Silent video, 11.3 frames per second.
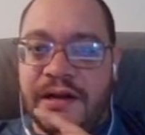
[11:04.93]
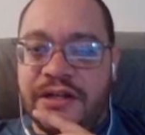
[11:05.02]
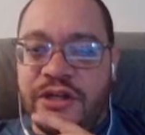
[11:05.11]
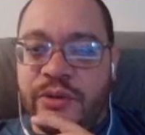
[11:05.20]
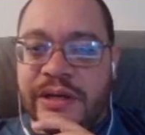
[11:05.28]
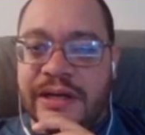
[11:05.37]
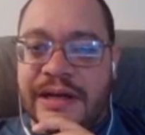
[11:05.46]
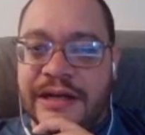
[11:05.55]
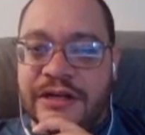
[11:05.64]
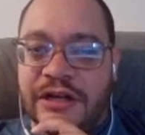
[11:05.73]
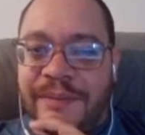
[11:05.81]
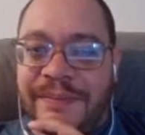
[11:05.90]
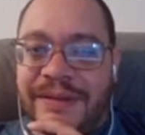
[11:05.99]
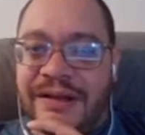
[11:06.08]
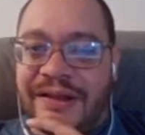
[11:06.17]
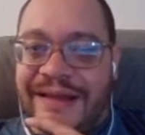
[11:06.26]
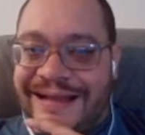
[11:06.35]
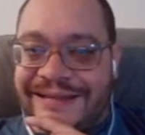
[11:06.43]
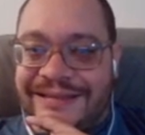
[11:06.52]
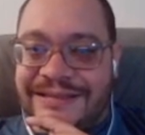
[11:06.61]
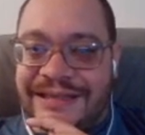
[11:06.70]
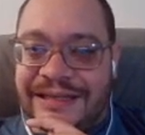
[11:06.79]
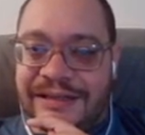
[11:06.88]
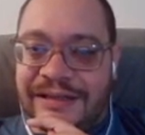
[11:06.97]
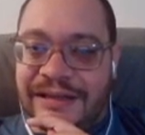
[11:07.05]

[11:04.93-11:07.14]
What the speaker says: You can end up Galactusing